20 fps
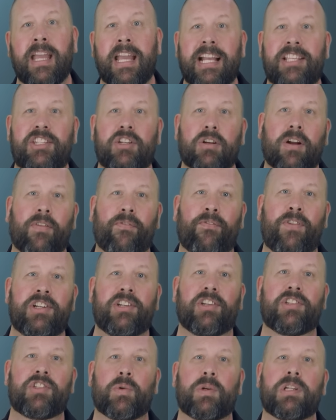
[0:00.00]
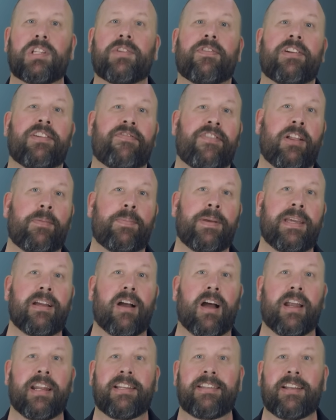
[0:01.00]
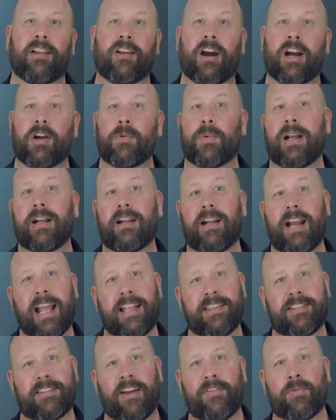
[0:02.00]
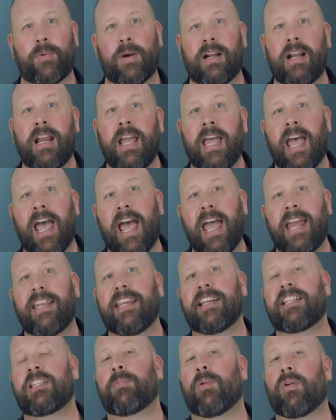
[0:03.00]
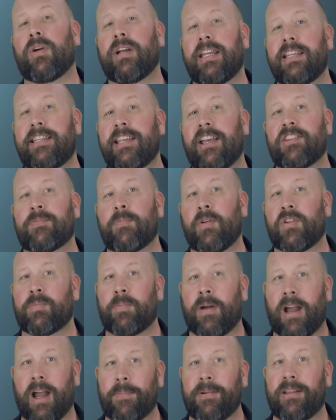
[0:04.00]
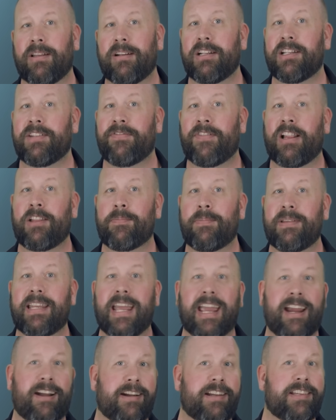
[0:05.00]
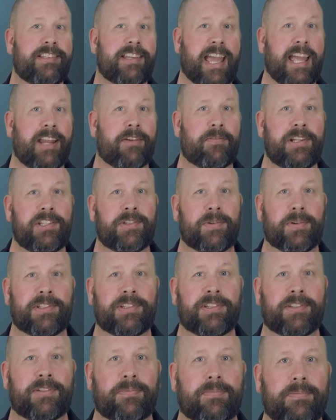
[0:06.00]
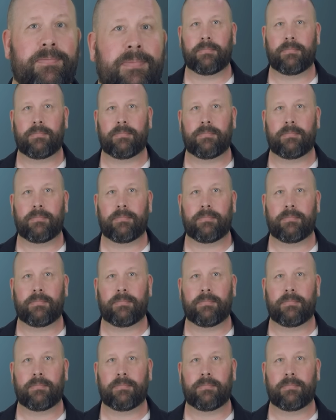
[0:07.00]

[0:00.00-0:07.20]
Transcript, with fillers: It's your official source for developing on Intel hardware and software and exploring Intel's most popular development areas and resources.